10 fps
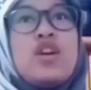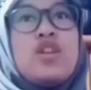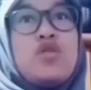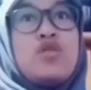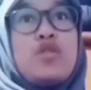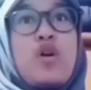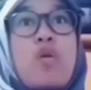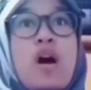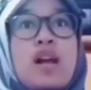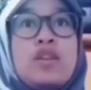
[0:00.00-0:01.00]
Do you
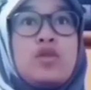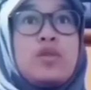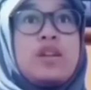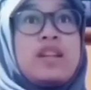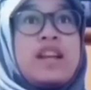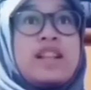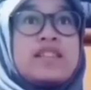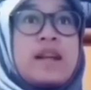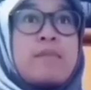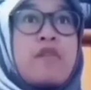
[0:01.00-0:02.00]
want to learn English
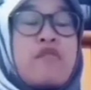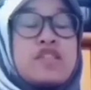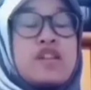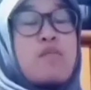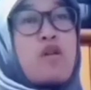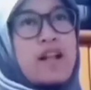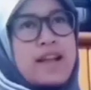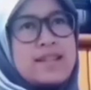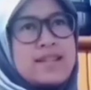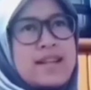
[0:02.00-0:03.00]
and make faster progress?